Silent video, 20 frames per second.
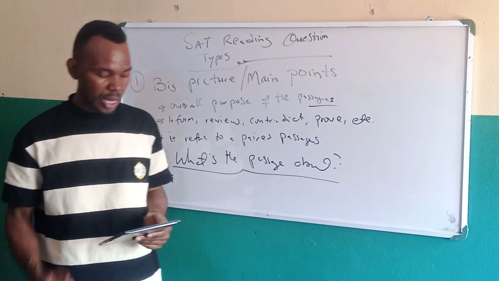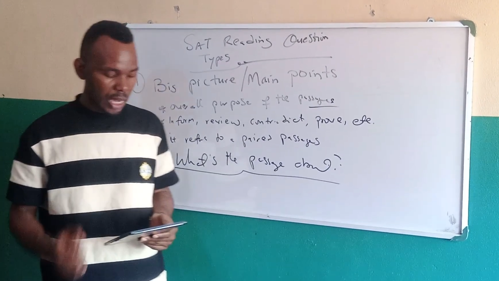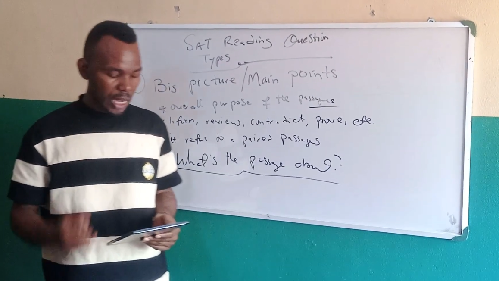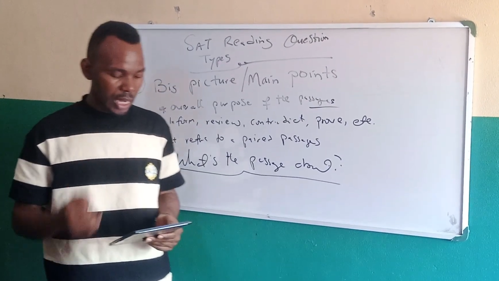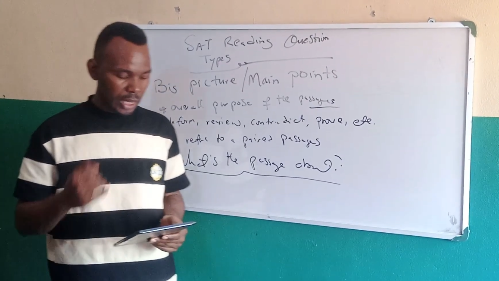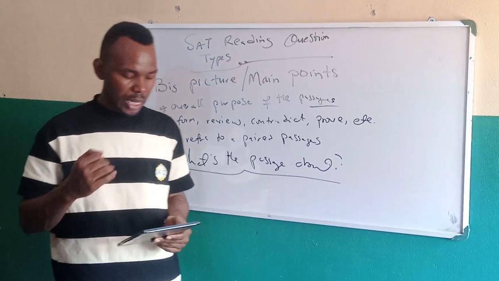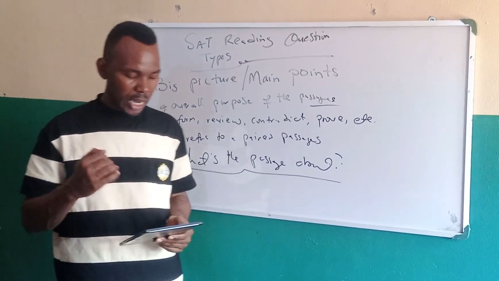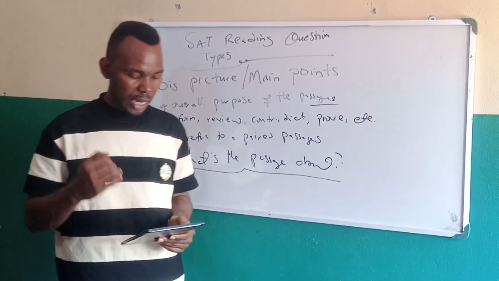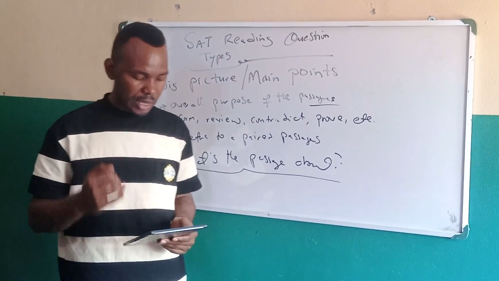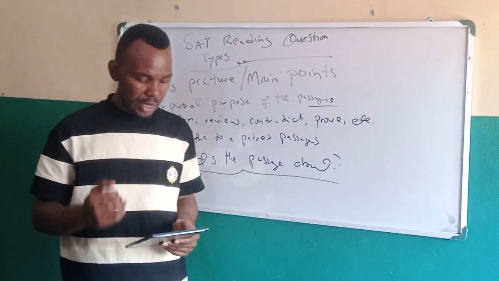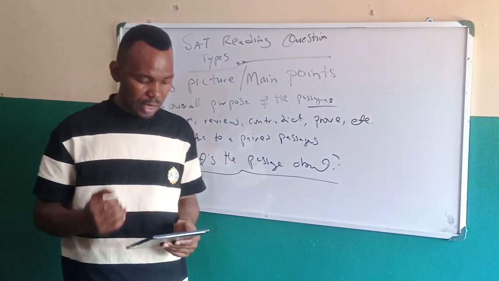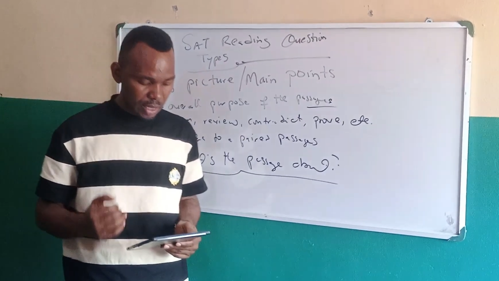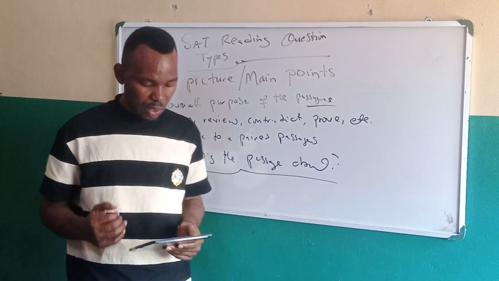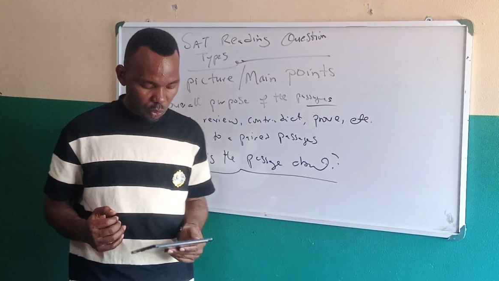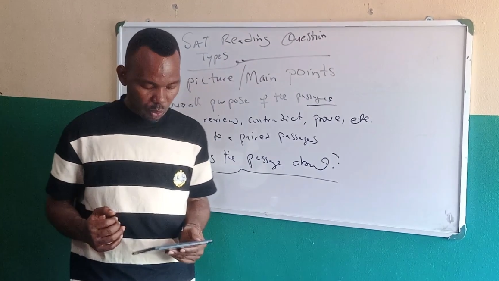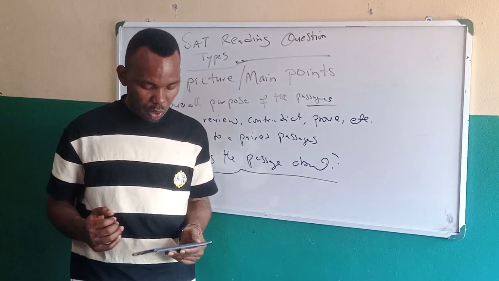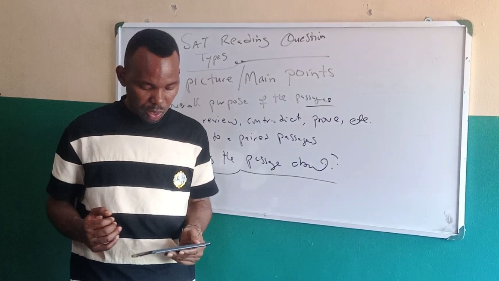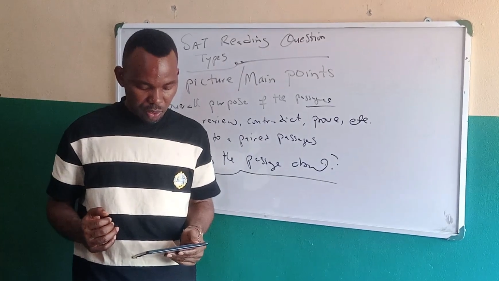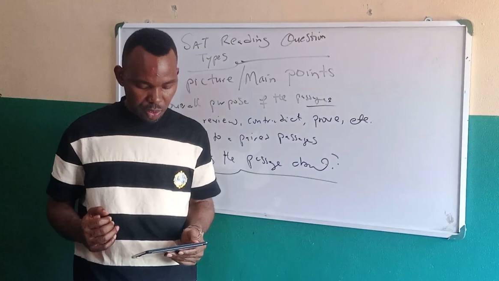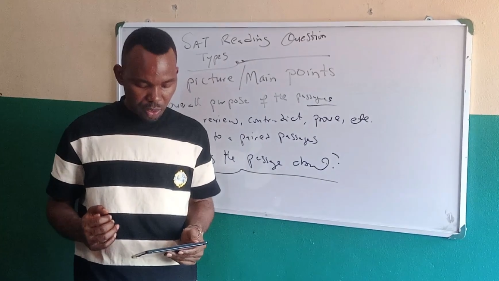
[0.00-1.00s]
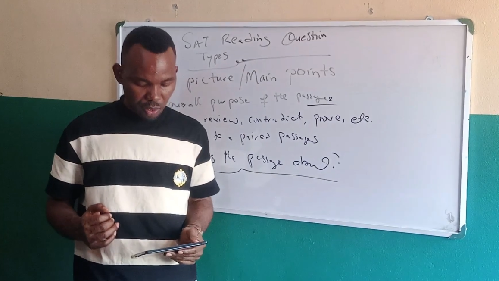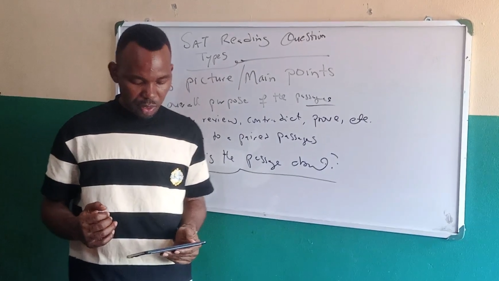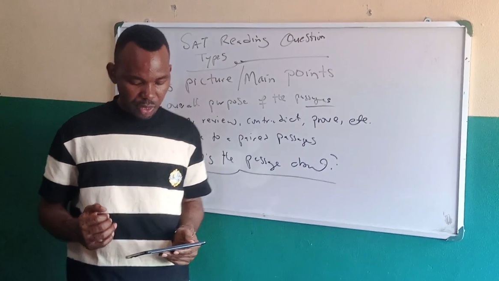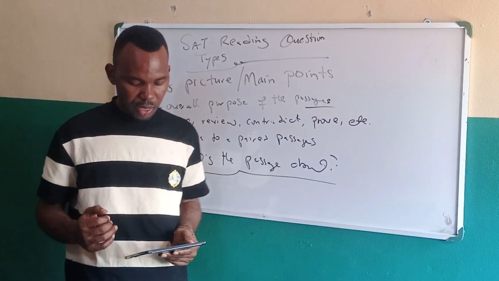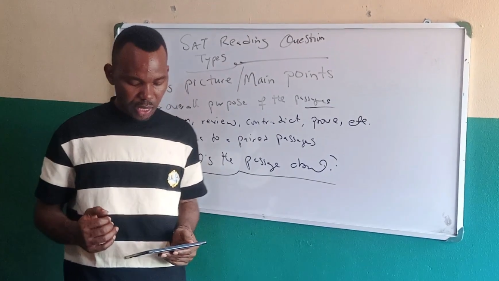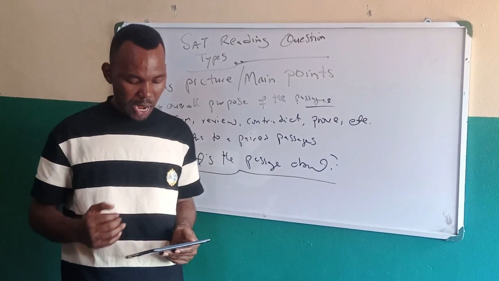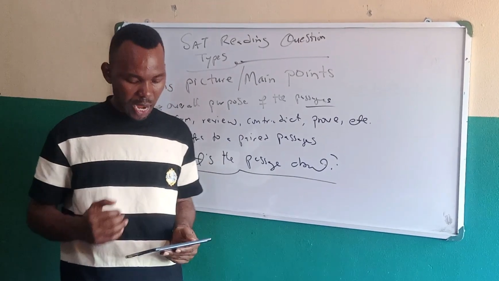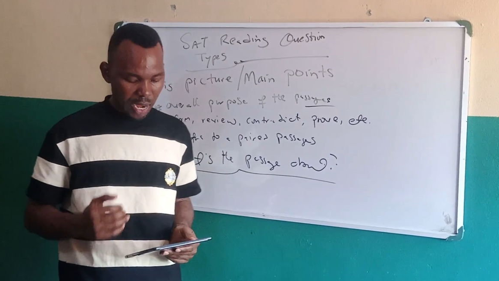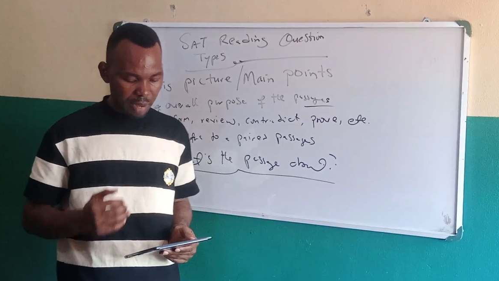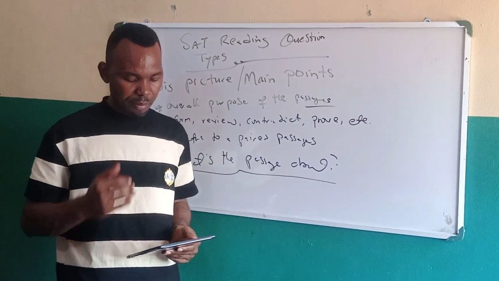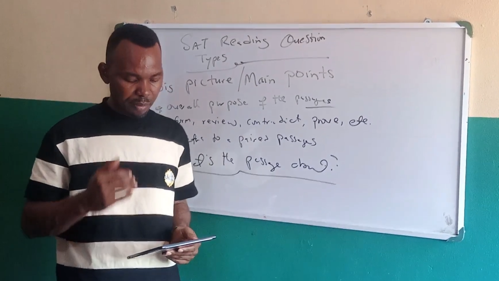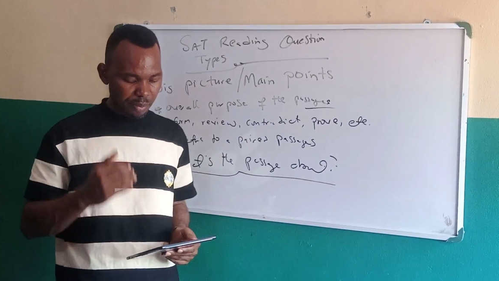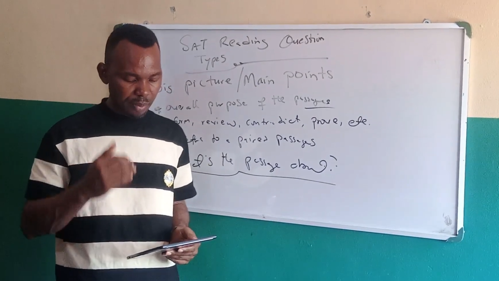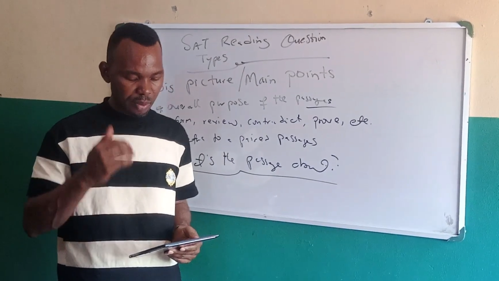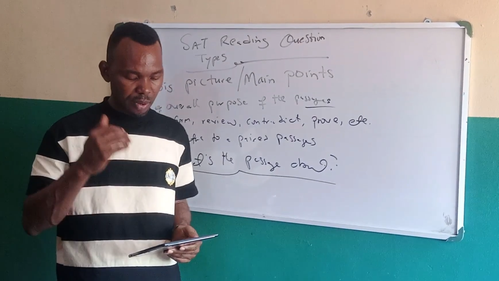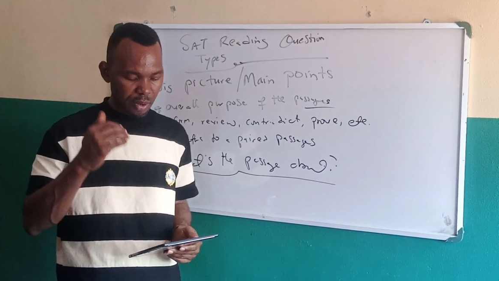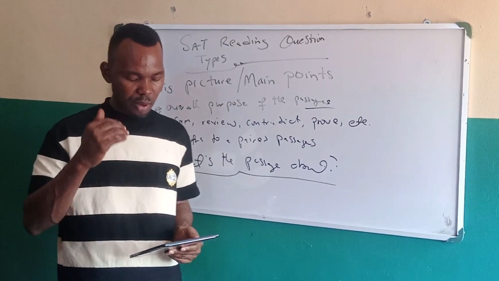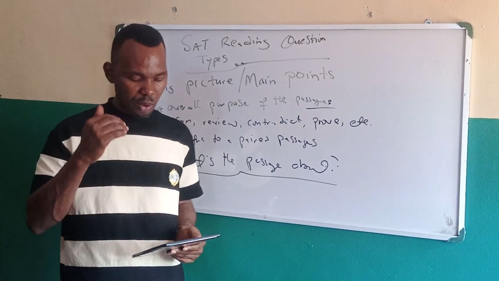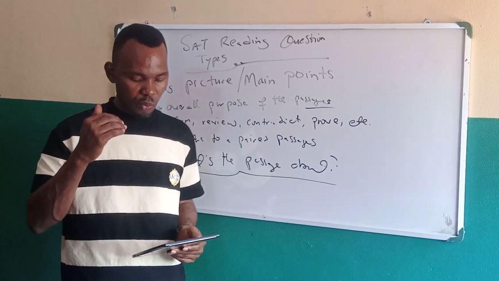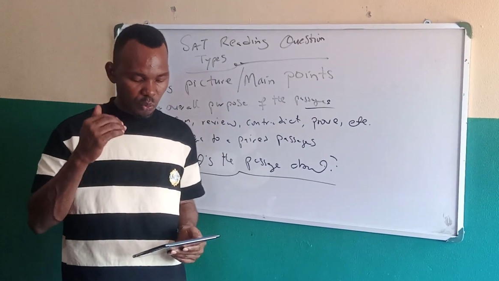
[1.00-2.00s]
Now, this question type
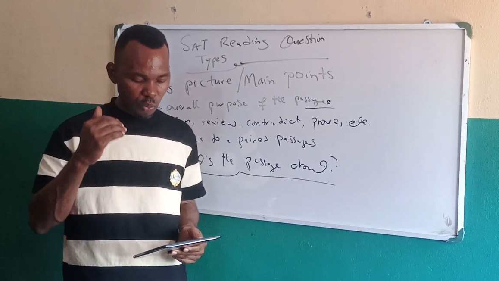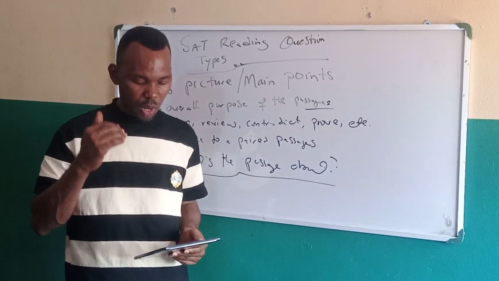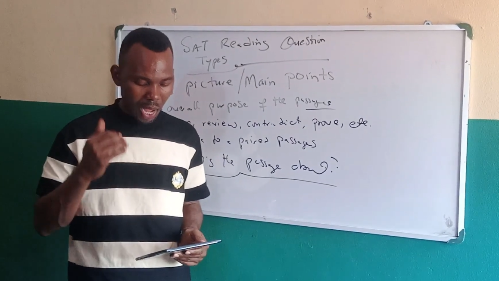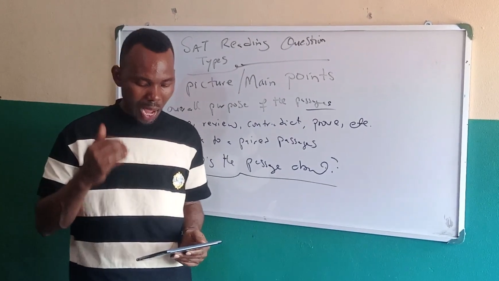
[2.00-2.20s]
will